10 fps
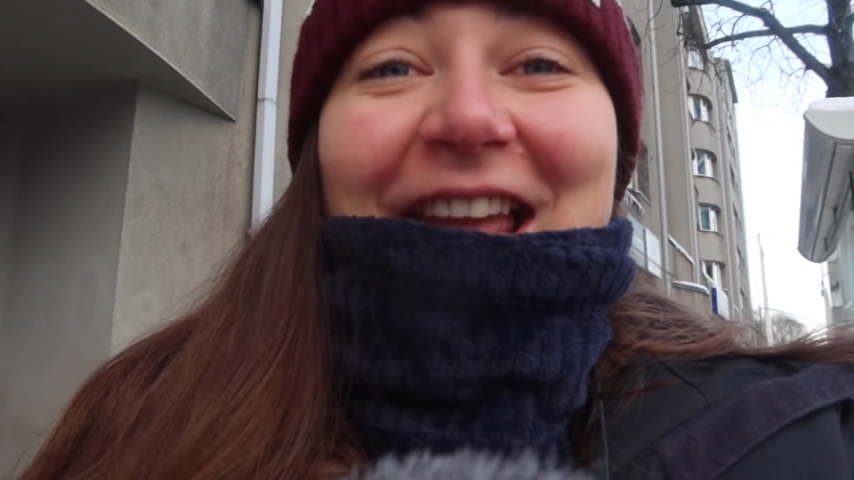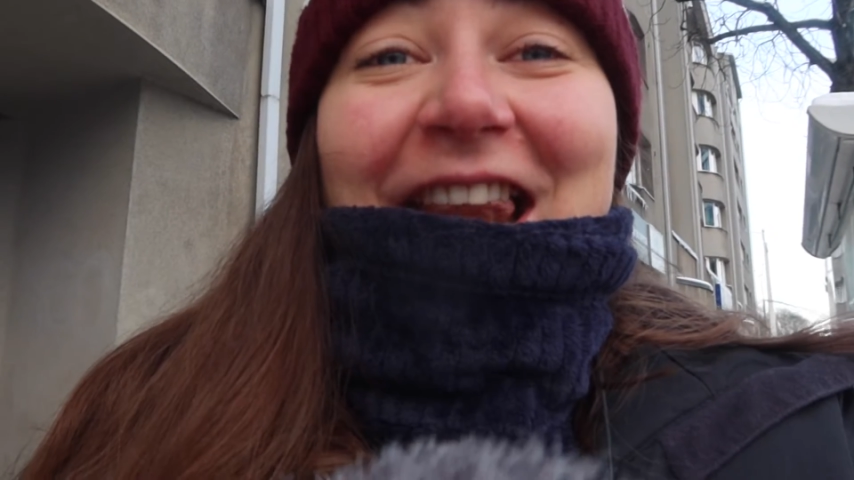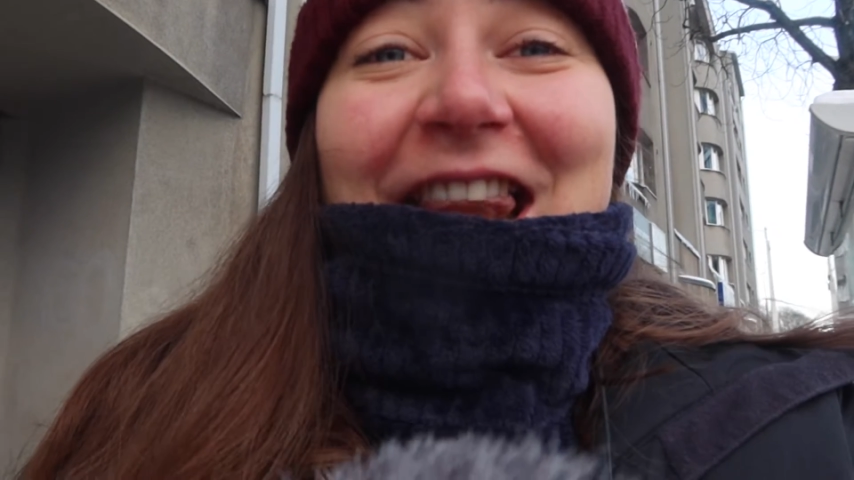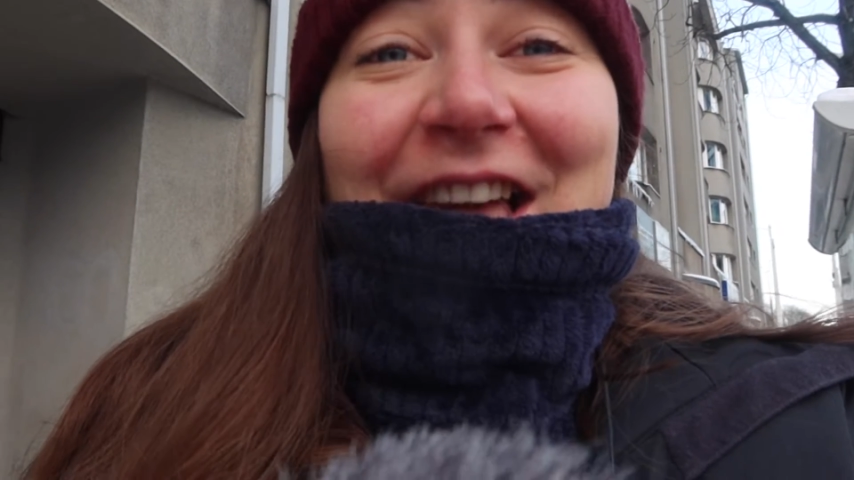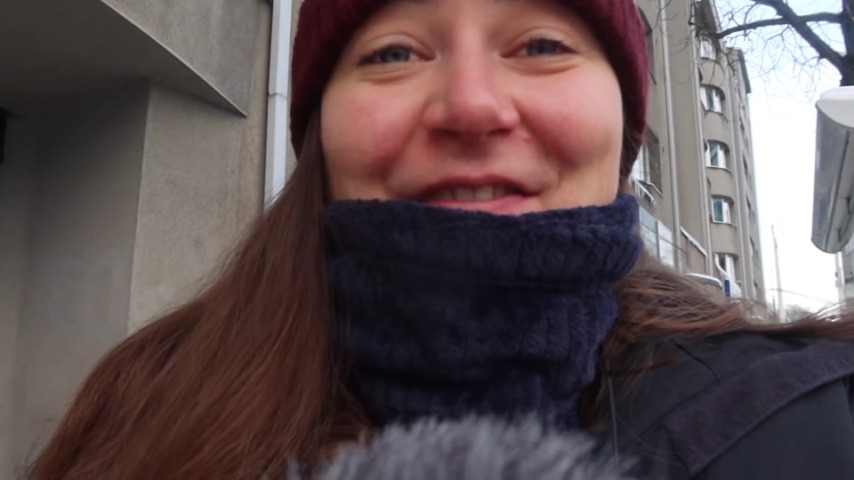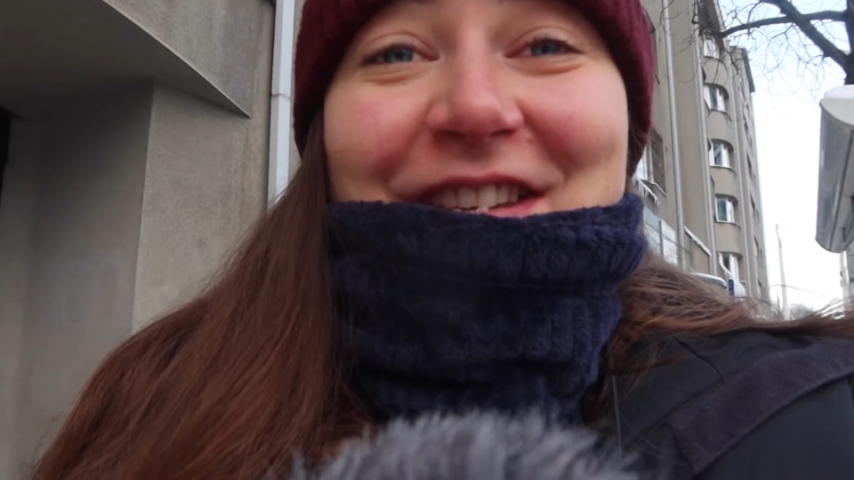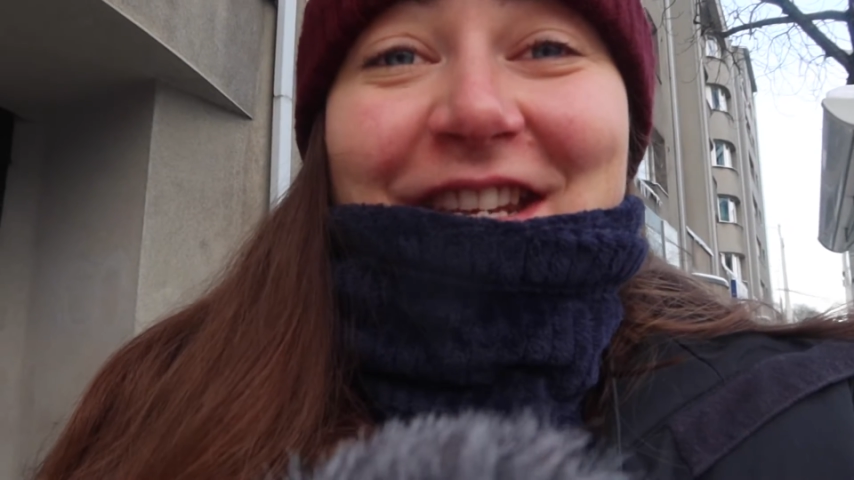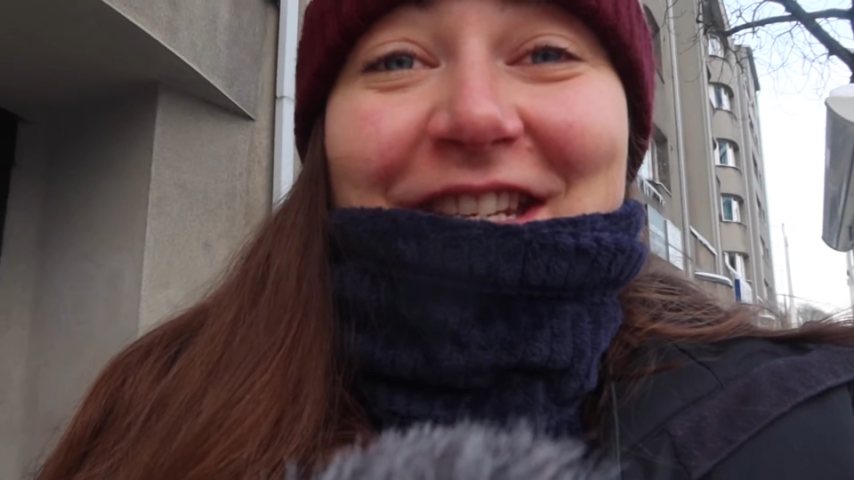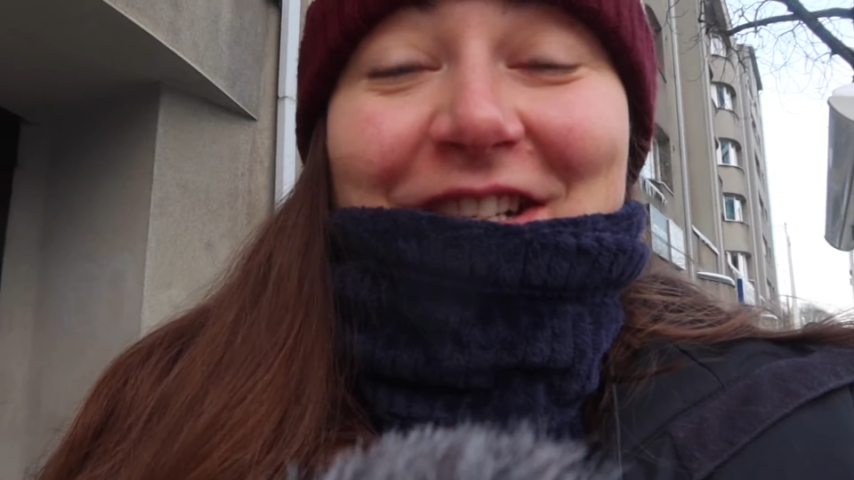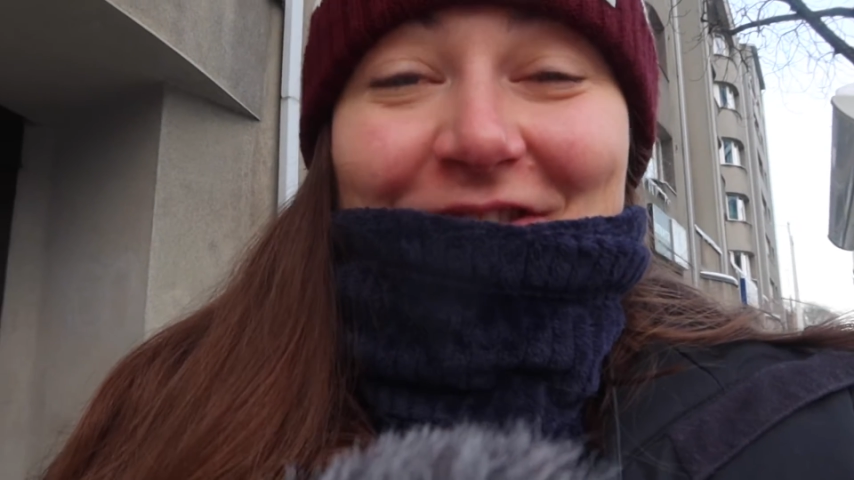11
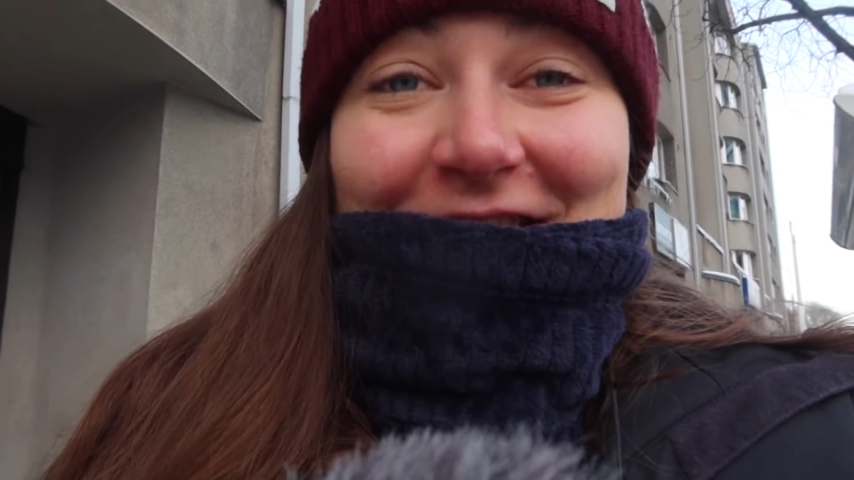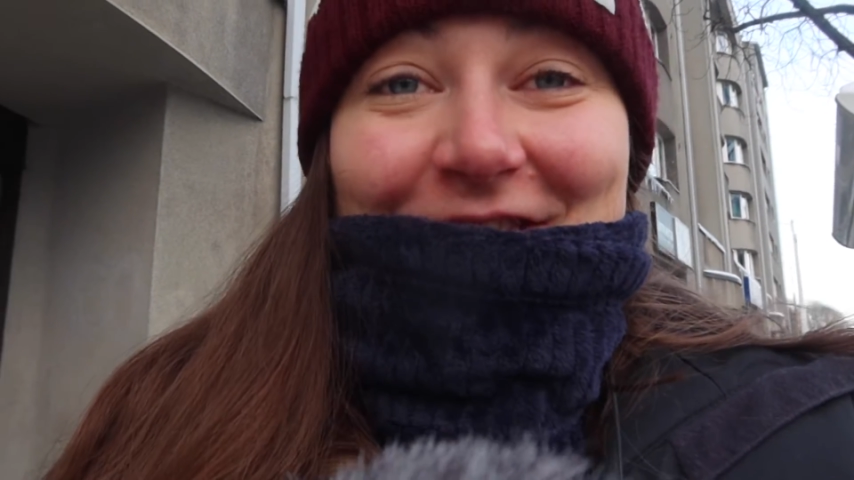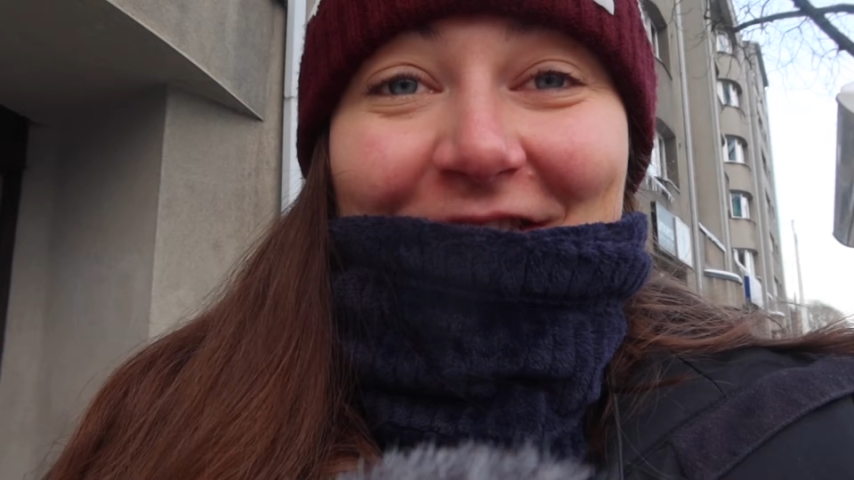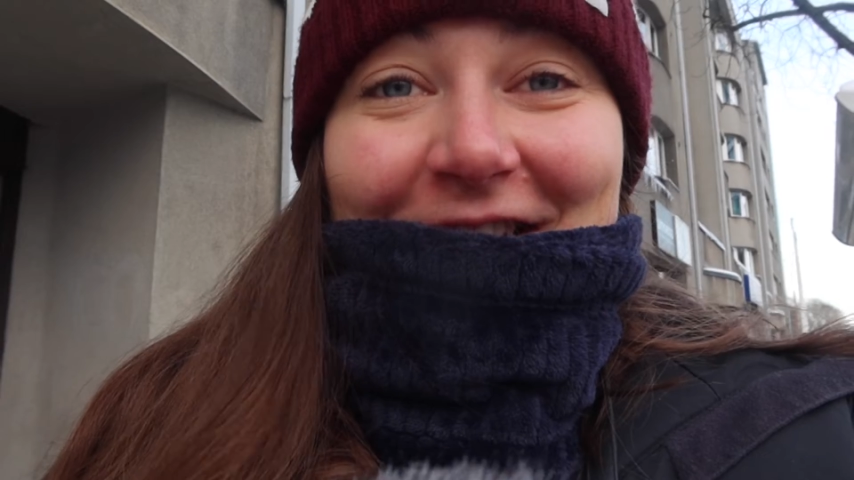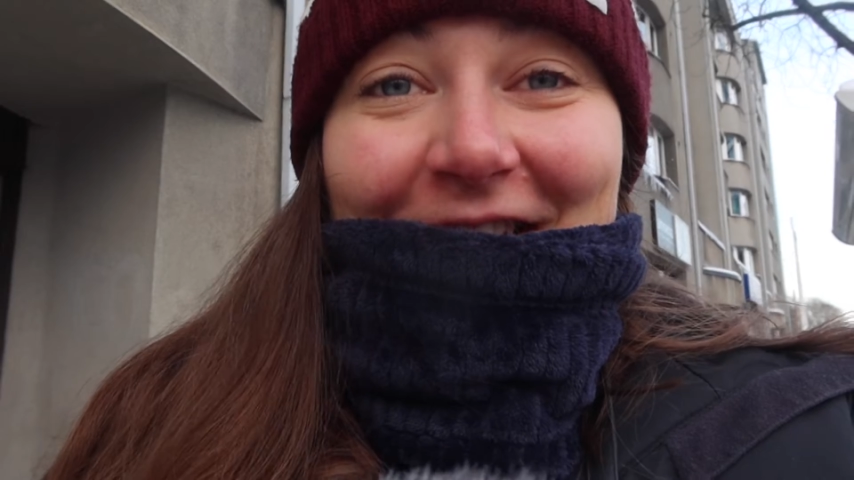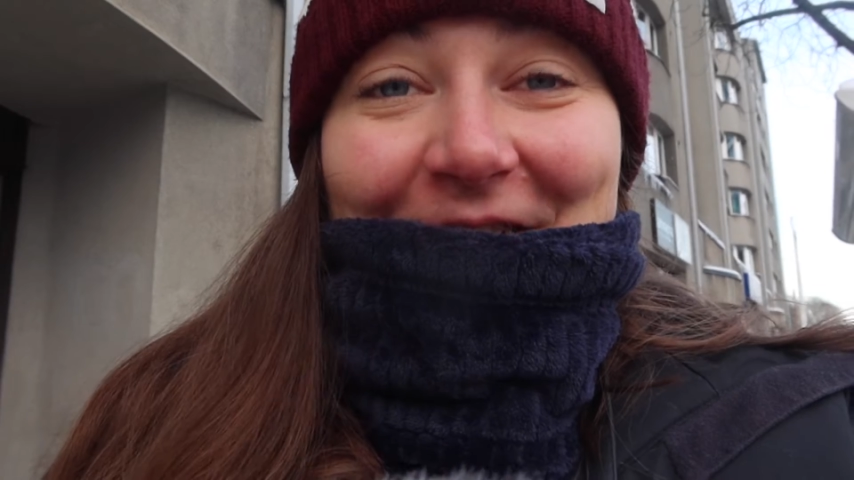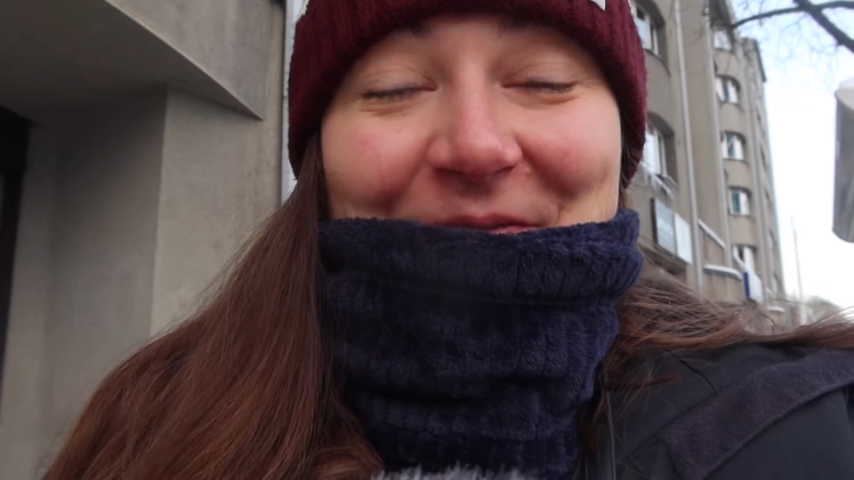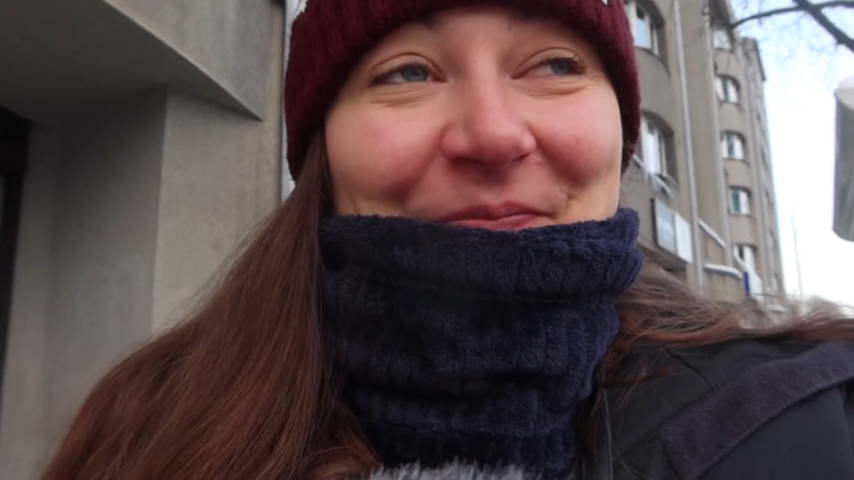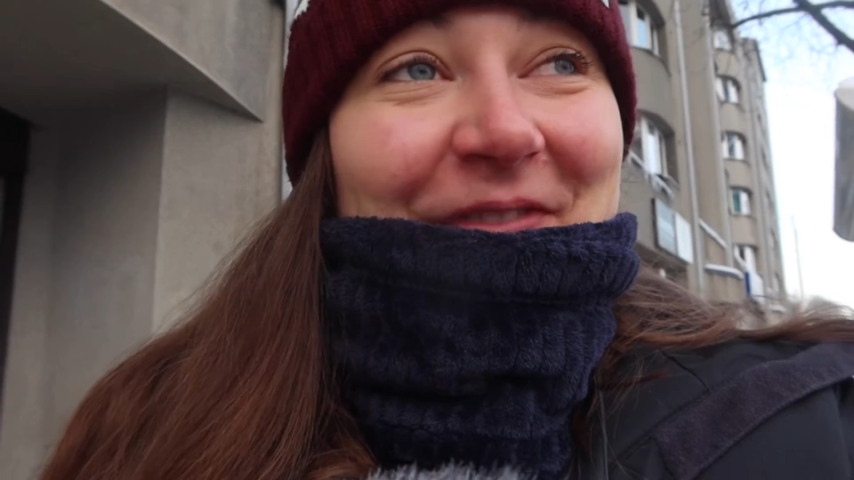degrees right now,